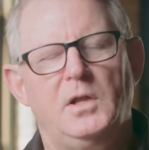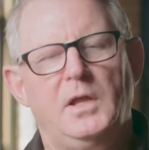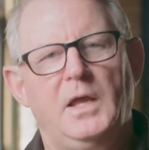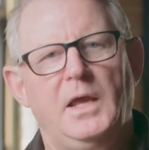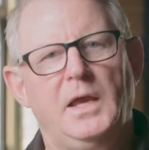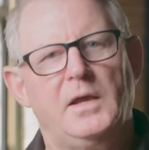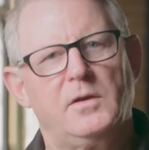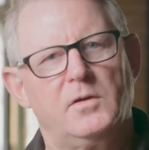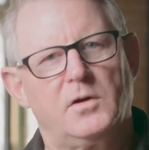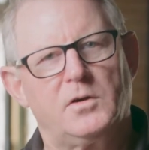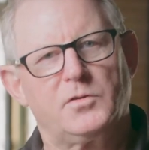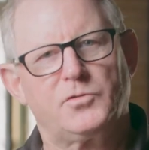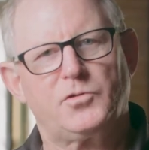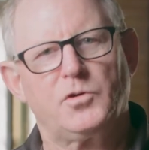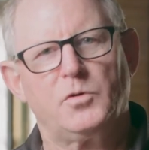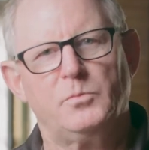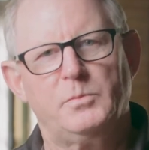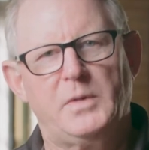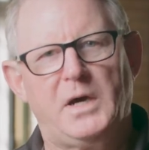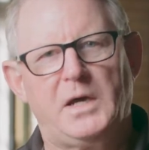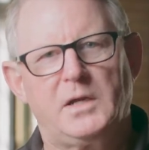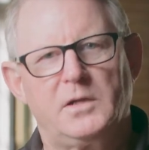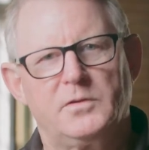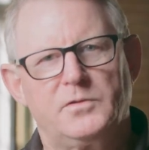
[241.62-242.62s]
and also
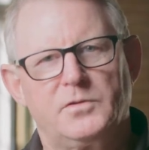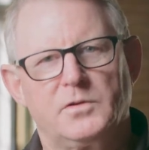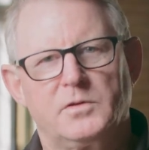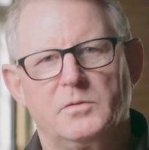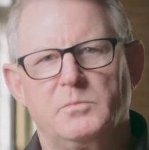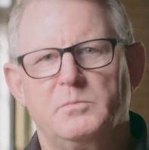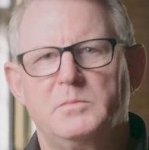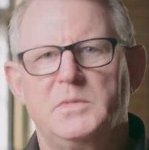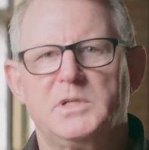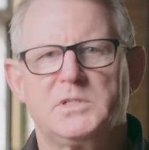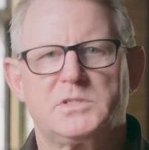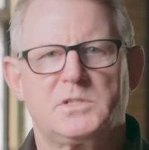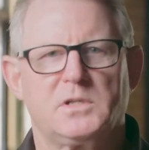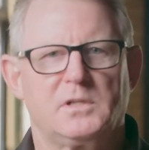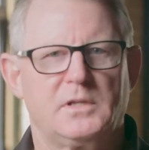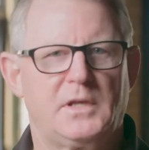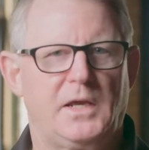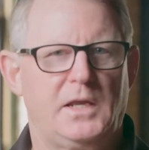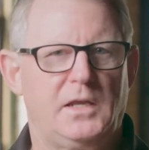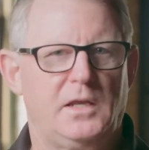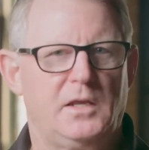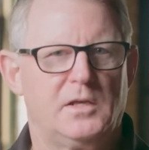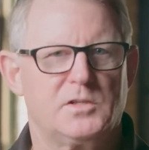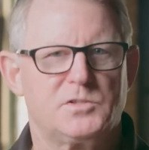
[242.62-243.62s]
monitor
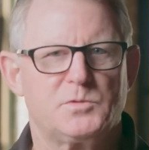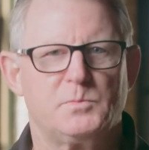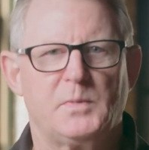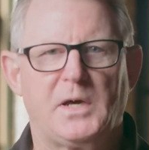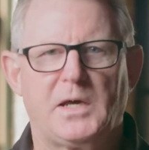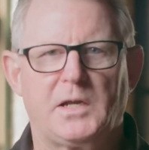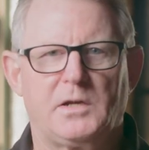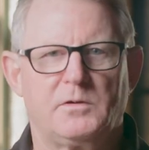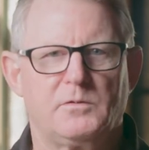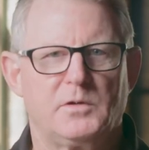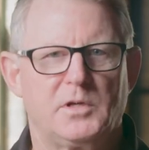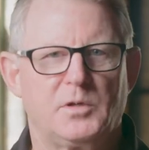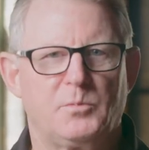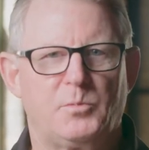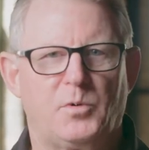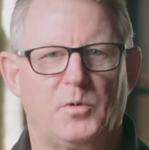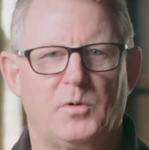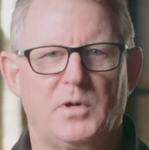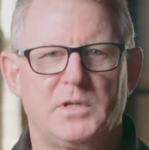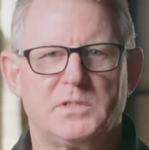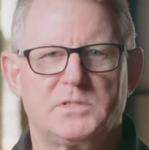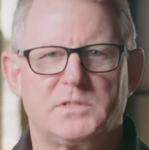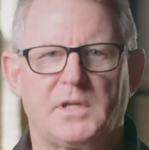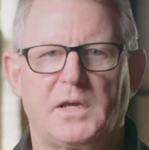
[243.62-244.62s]
miscellaneous monitoring
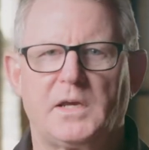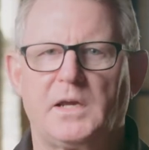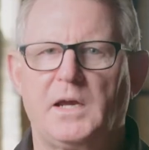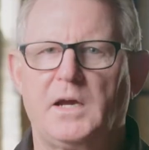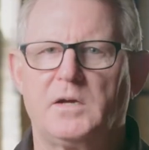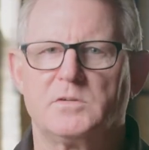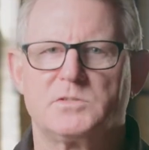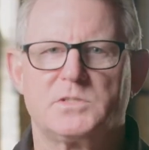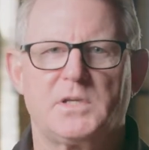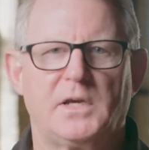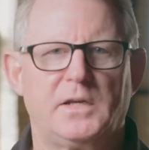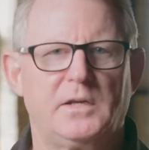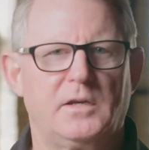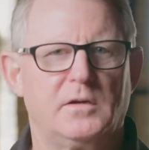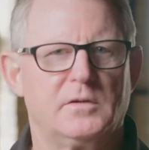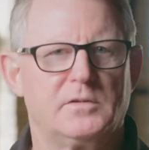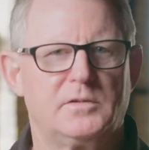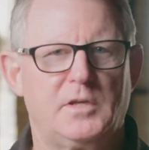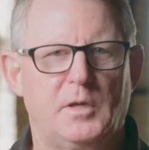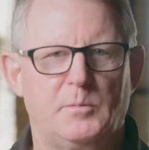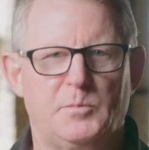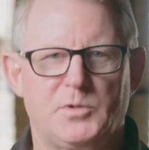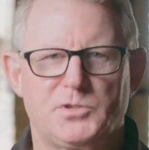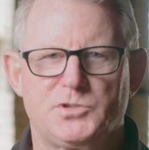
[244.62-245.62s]
points like outside air
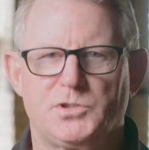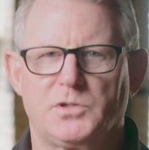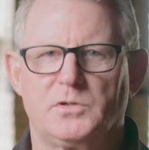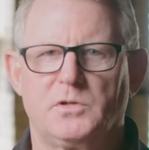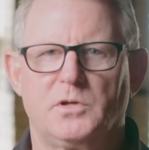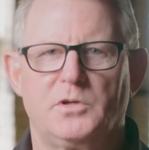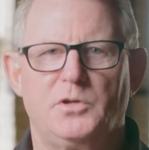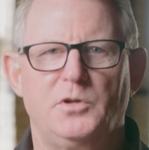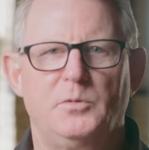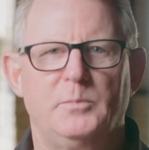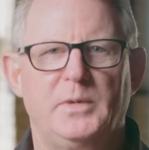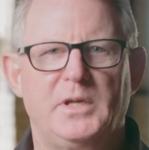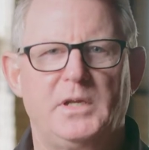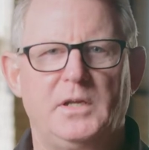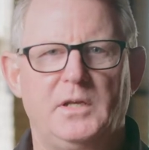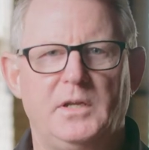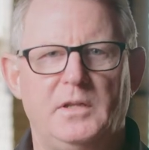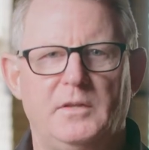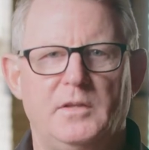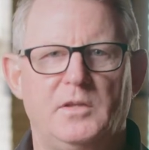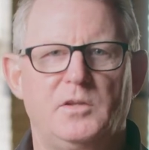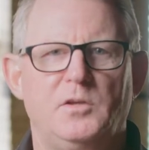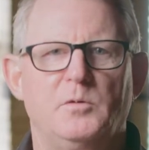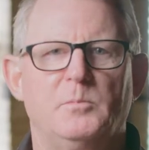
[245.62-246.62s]
temperature or
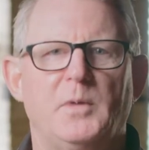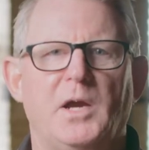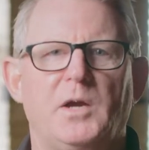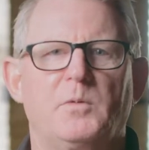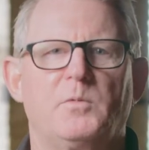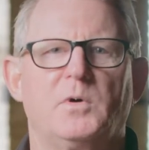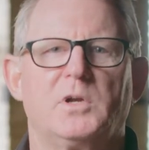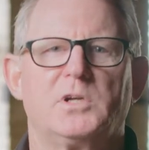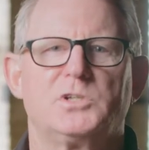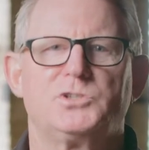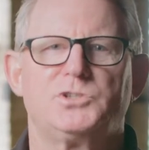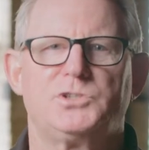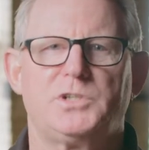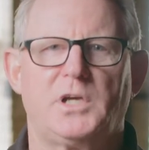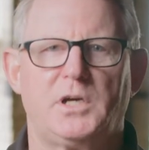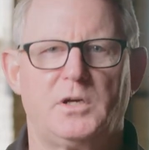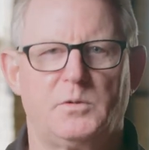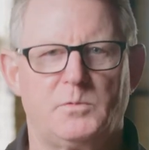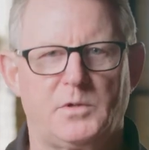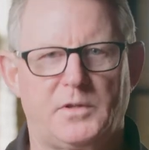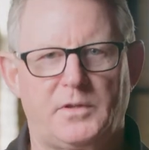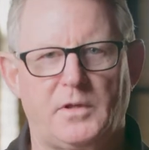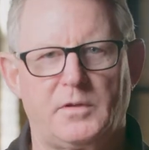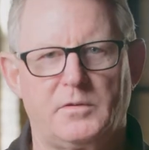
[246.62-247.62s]
humidity that you might want to
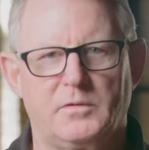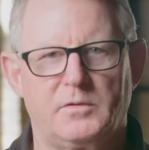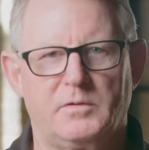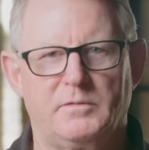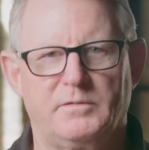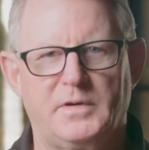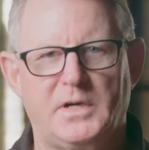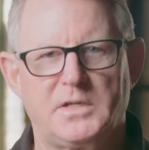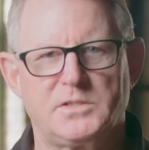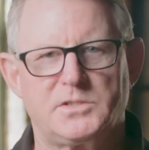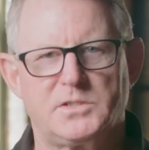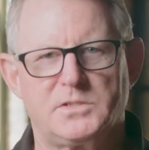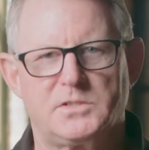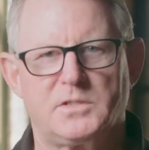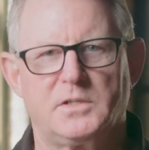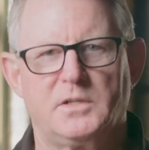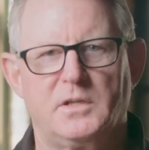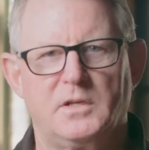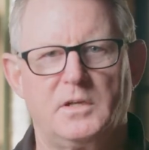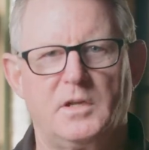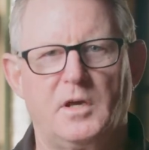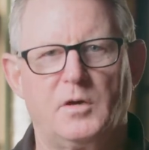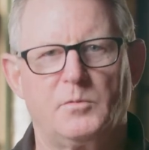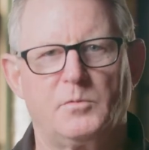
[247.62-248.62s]
share with other devices
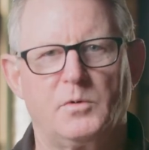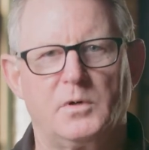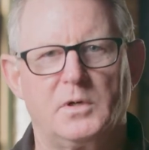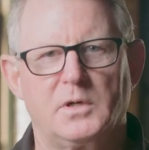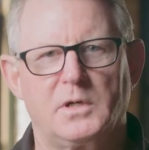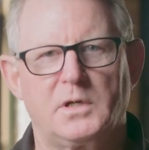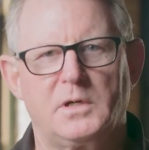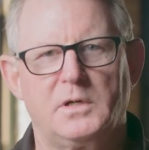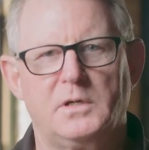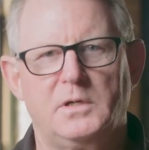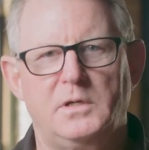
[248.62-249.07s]
in the network.